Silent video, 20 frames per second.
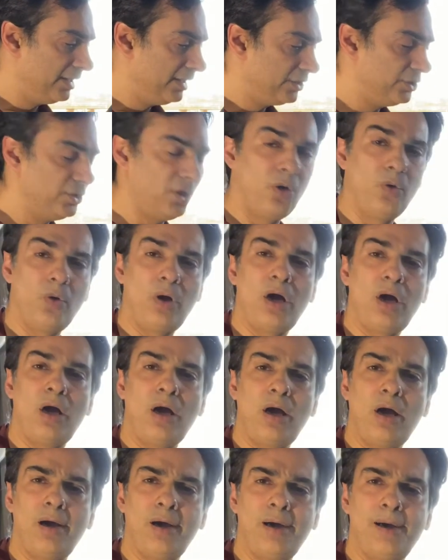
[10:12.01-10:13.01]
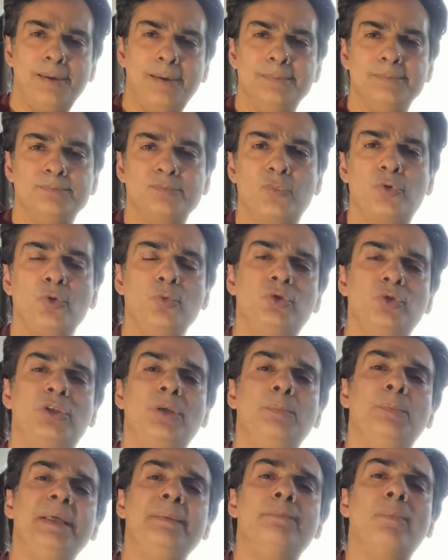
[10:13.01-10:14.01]
you know, um, to,
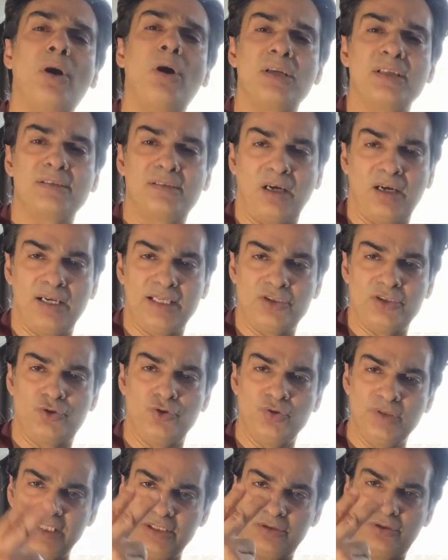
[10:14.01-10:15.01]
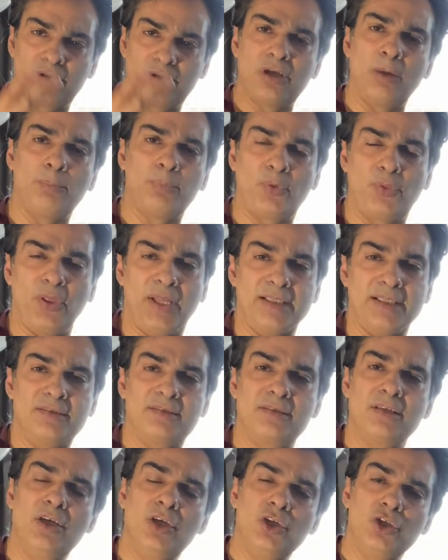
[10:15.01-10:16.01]
to be monetized, you need a couple
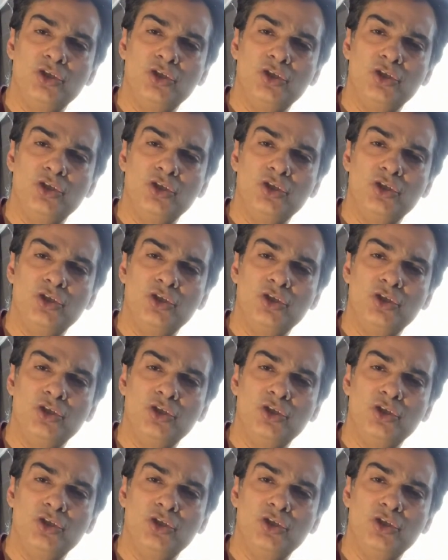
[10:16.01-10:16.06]
things.